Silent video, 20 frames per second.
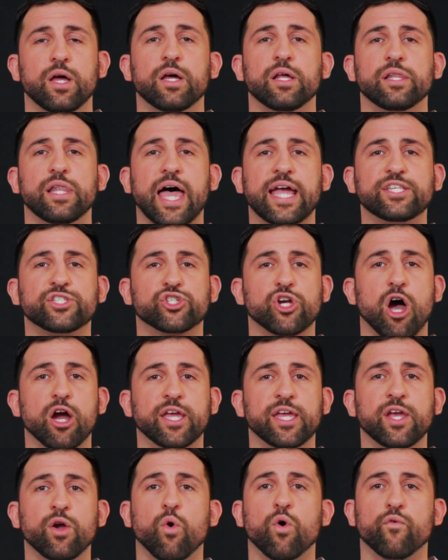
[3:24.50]
Light
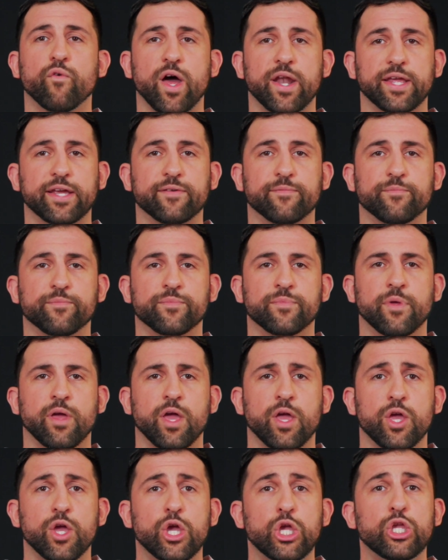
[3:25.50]
jogging or running.
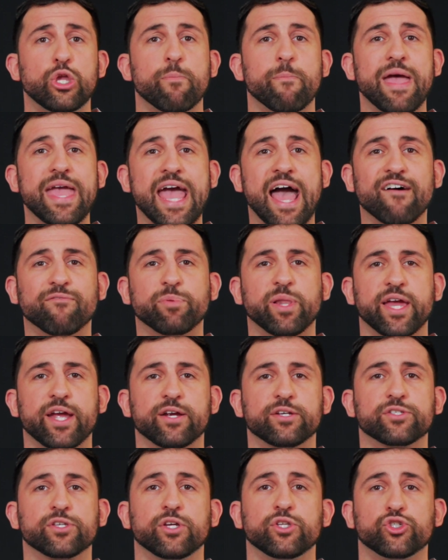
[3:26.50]
You may have
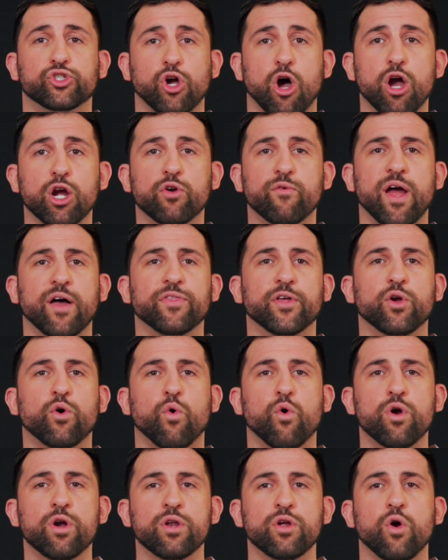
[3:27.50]
players jog around the
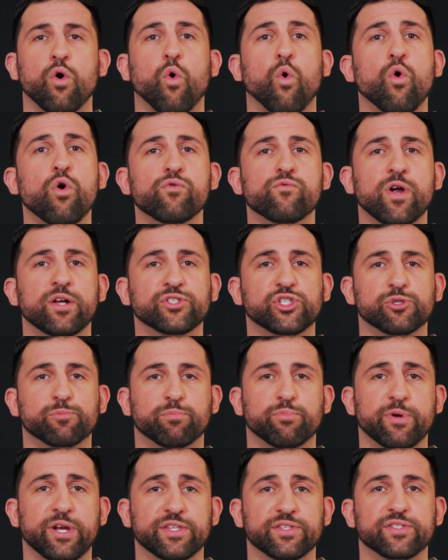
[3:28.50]
court or run
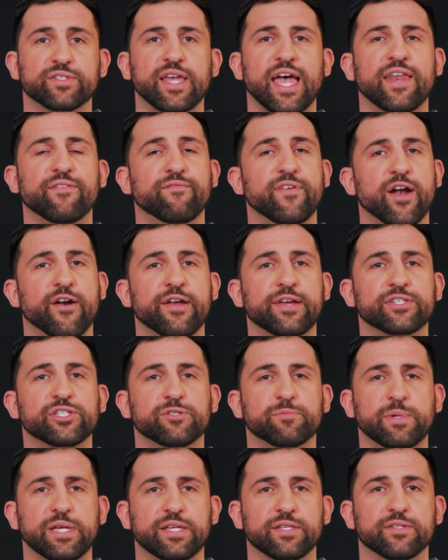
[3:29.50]
sprints at varying
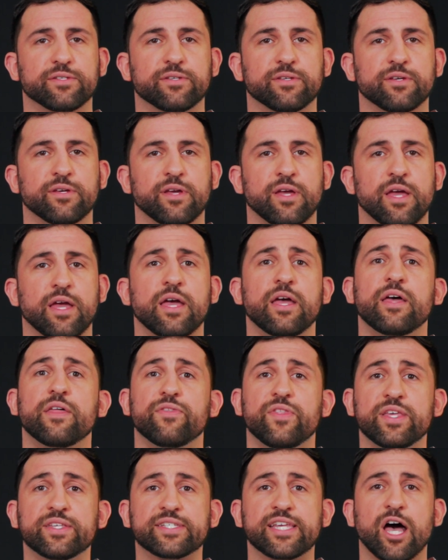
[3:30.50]
speeds.
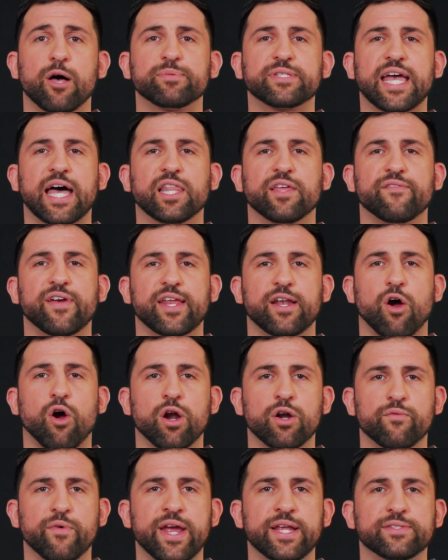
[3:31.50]
This helps elevate
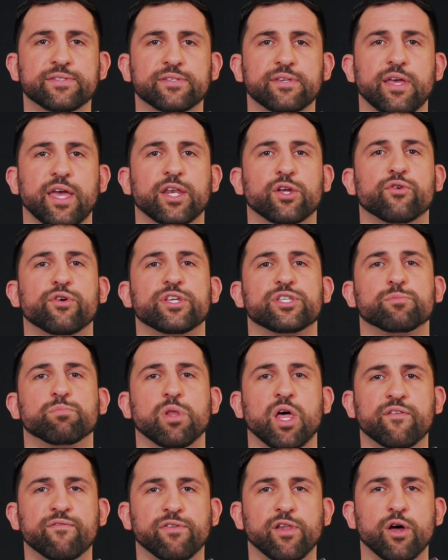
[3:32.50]
heart rates, increase
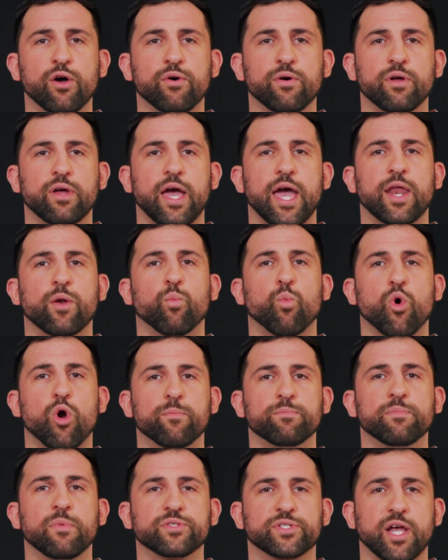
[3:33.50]
blood flow, and
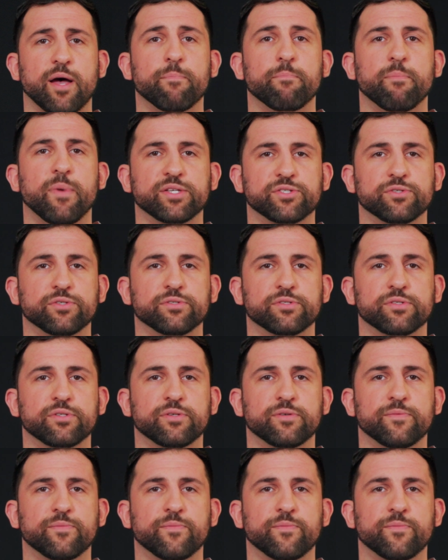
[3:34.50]
warms up muscles.